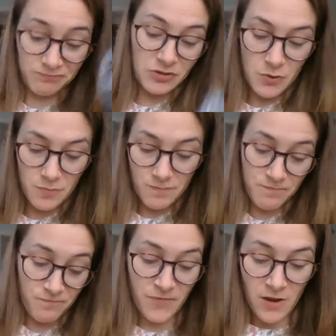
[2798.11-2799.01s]
So
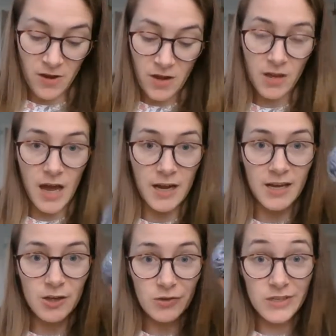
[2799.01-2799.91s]
I
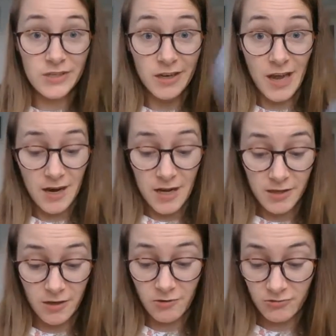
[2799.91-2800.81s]
can use this again as
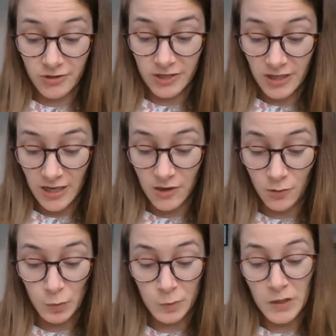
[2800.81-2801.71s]
a contrasting
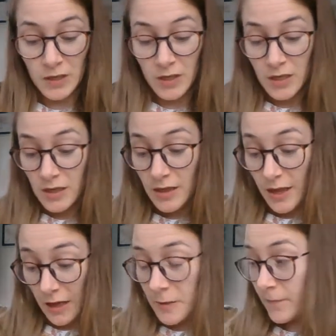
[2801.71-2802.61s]
heel
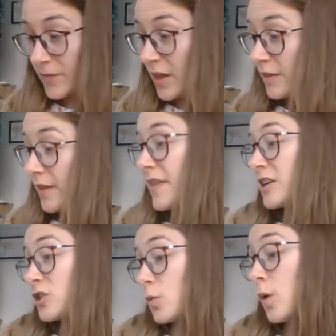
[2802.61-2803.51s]
thing. Then
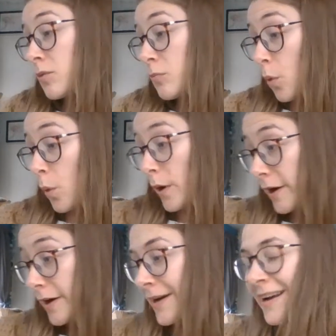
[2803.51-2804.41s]
there's one more
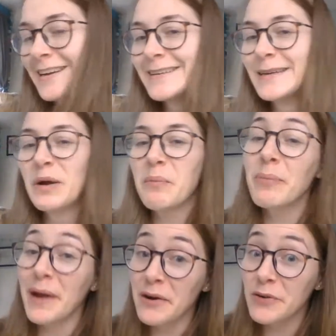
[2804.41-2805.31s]

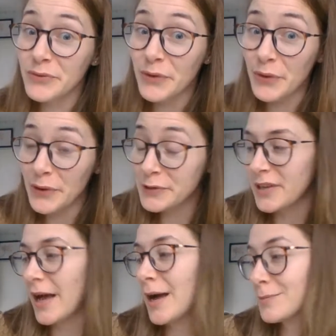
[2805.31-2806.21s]
pair of socks.
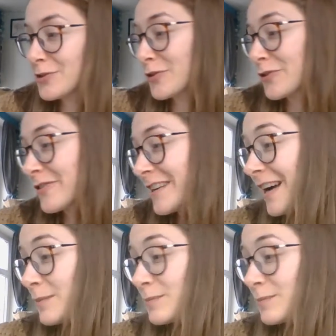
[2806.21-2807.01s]
I'm sorry.